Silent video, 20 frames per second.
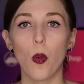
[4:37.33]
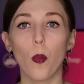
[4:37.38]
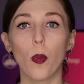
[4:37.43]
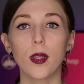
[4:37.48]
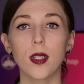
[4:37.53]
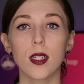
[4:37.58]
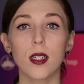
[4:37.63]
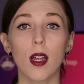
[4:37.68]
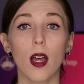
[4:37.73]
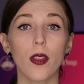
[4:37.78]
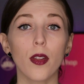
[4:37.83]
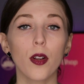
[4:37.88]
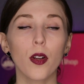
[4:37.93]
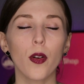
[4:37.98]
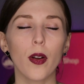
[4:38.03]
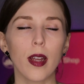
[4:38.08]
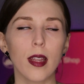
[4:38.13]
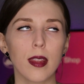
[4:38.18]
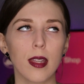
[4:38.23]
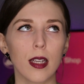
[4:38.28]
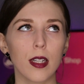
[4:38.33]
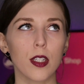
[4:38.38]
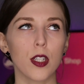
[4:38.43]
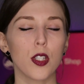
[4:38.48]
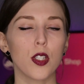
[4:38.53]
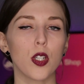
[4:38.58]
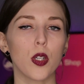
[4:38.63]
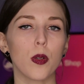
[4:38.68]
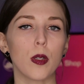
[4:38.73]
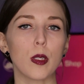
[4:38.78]
What's another great thing to
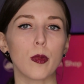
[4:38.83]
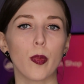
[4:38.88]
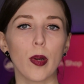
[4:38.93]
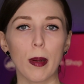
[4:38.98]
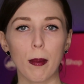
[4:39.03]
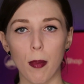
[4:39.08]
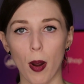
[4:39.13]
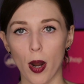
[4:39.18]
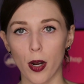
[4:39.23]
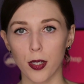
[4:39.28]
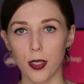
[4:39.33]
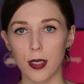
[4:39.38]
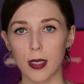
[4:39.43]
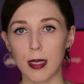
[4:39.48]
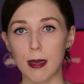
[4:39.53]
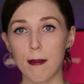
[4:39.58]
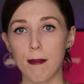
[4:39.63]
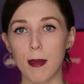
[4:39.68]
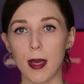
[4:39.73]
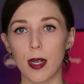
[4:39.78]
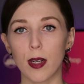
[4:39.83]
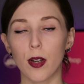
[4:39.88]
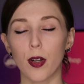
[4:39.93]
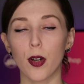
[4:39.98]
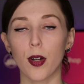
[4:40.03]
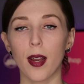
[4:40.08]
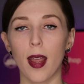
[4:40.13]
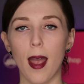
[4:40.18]
do is bring parsley, mint, or